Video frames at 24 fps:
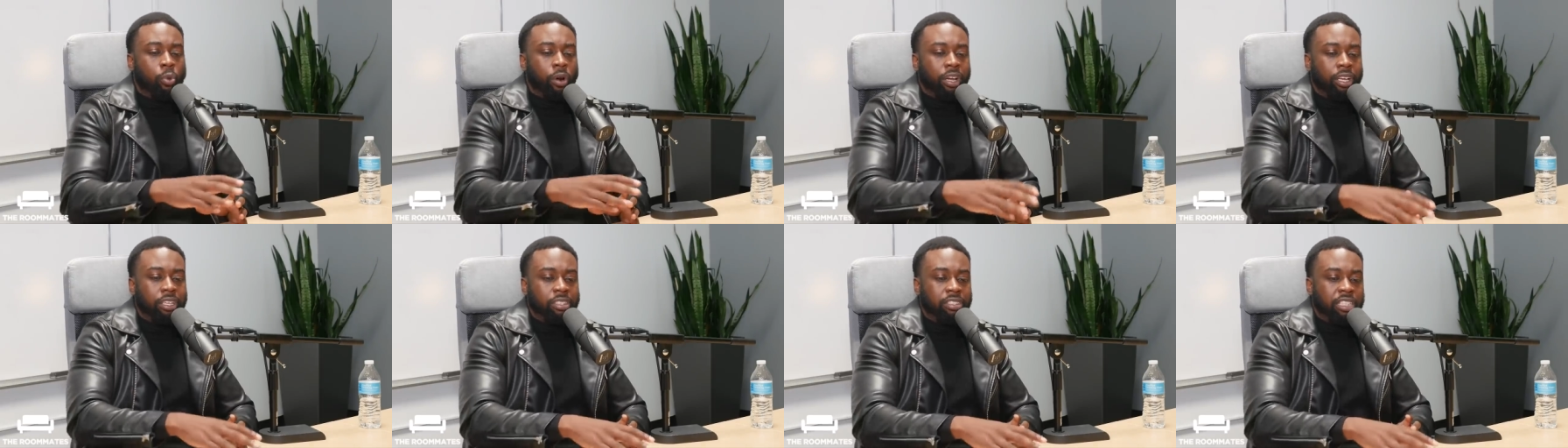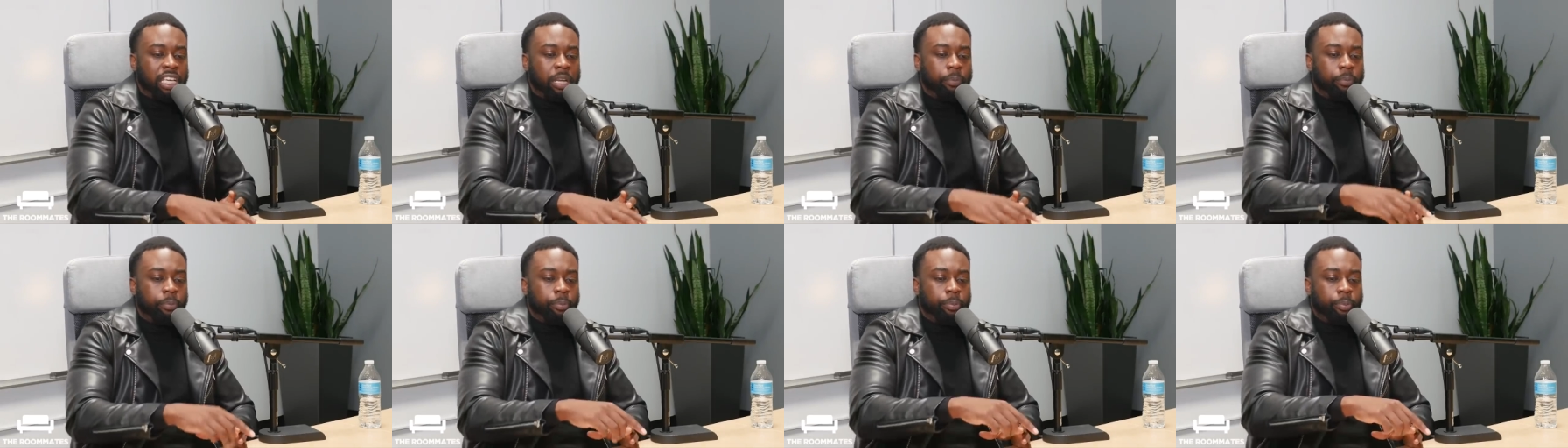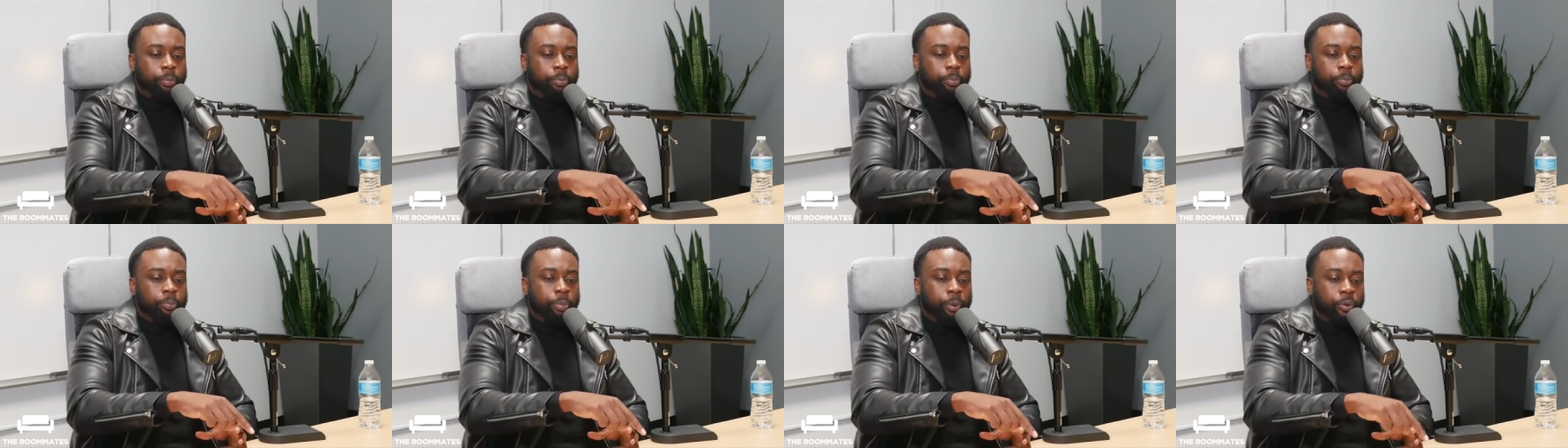where he said,
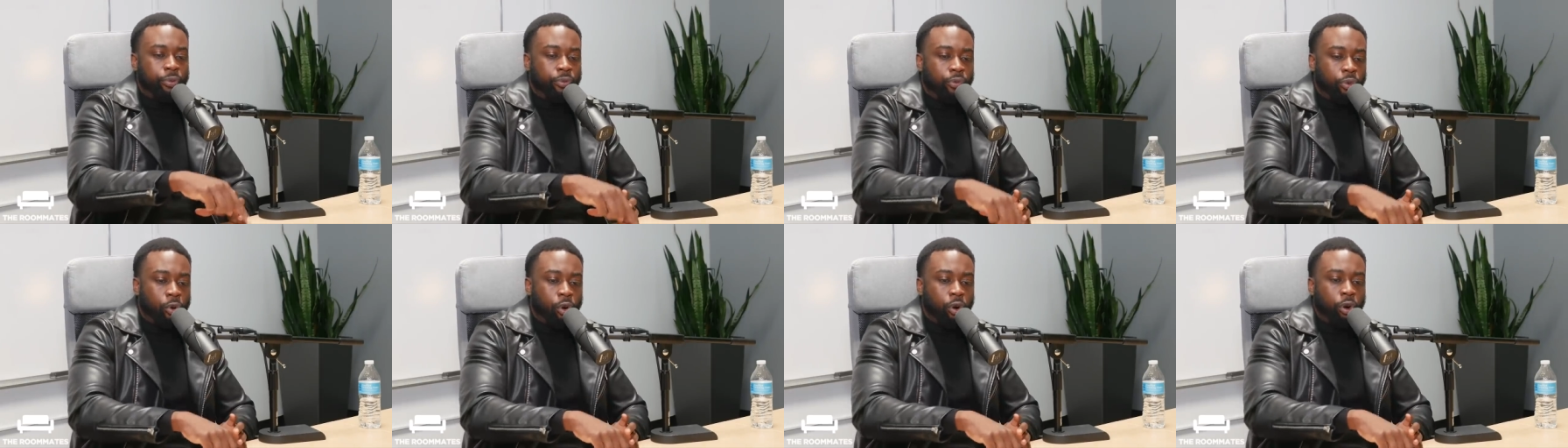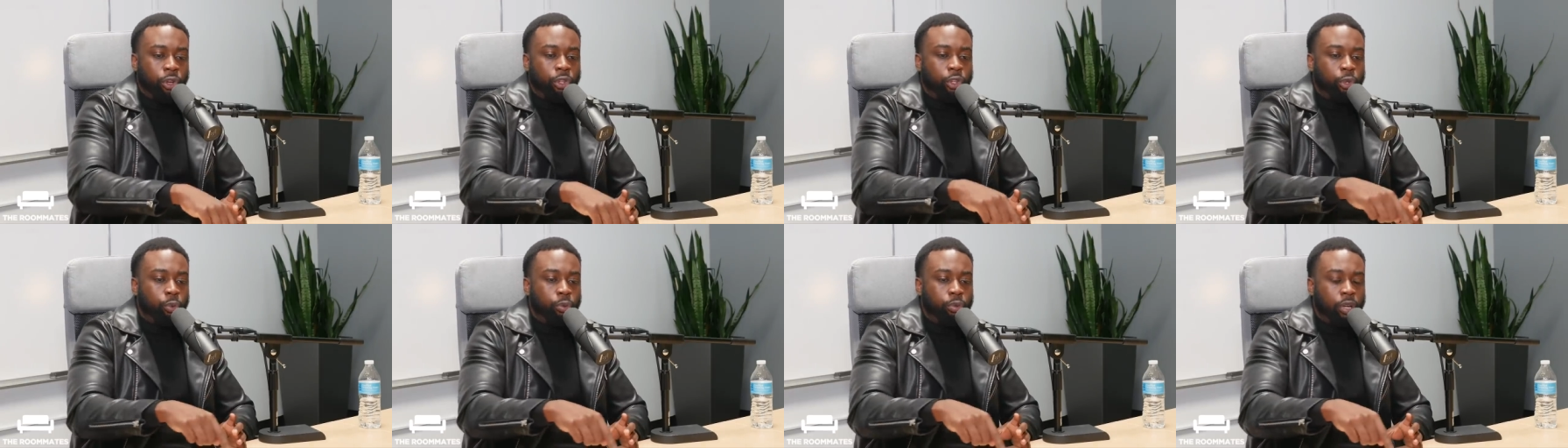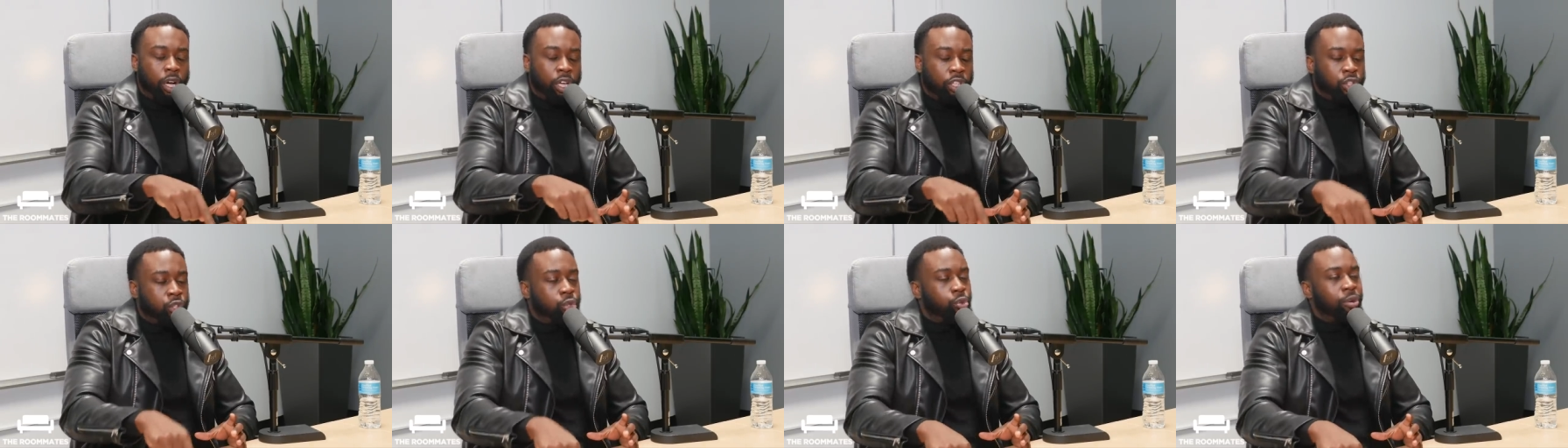before you
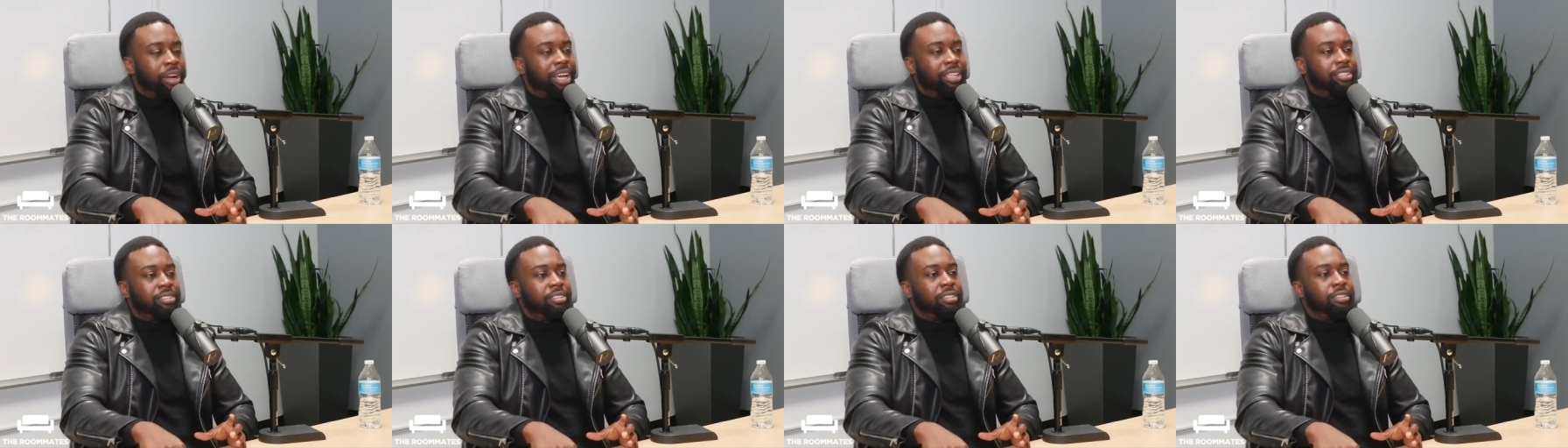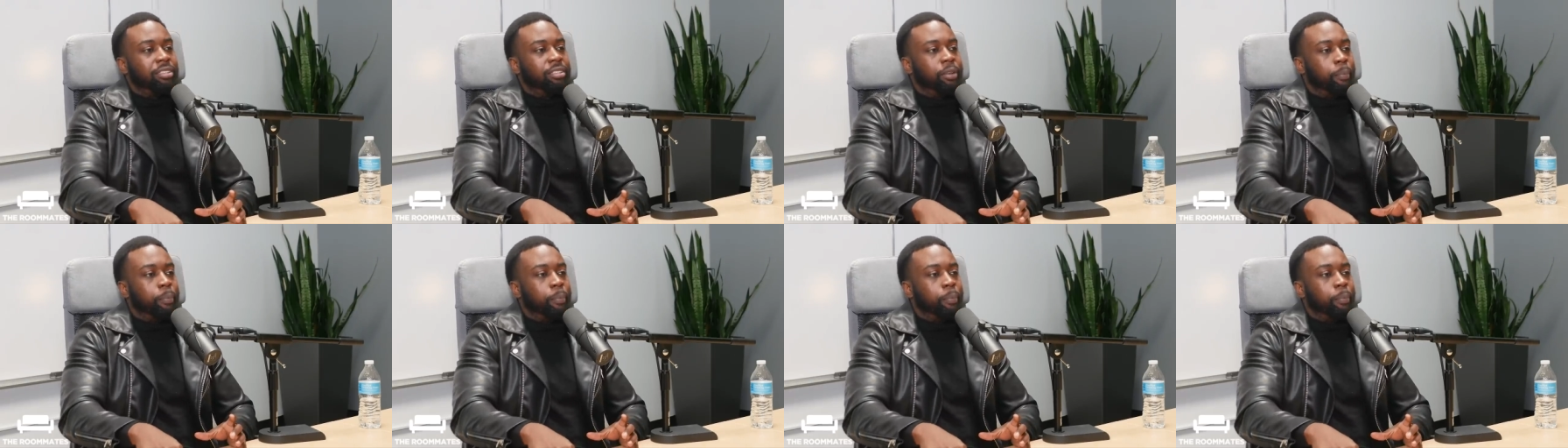address